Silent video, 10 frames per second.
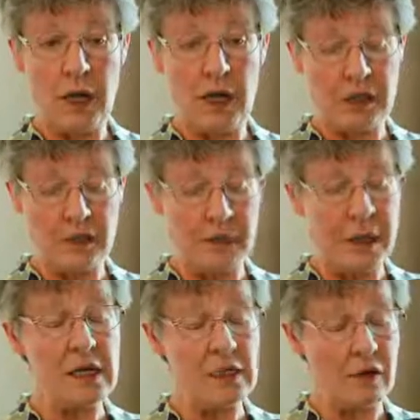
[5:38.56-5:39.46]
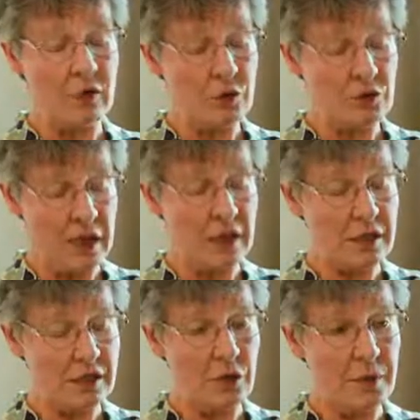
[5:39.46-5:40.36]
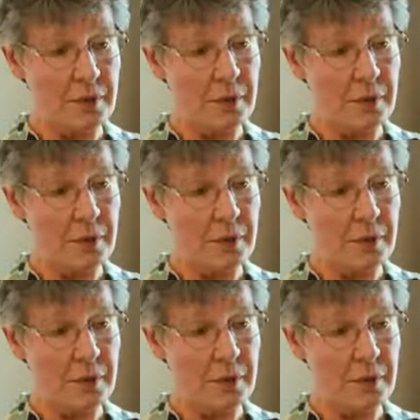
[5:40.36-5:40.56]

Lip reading: We had to build our own telescope.